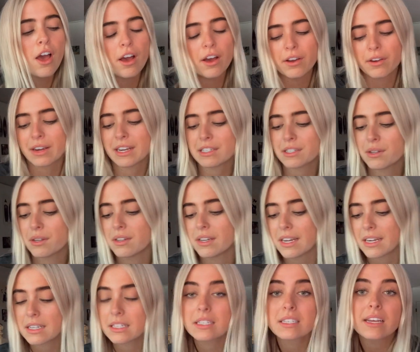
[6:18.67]
Okay, so the
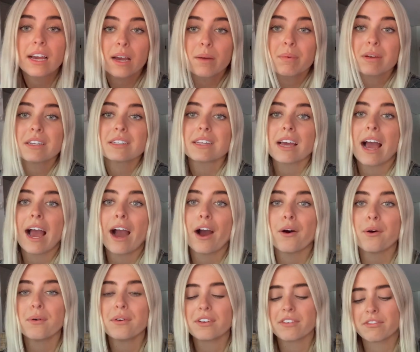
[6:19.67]
next tea I picked
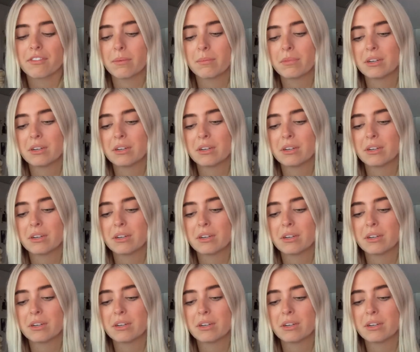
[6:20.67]
out from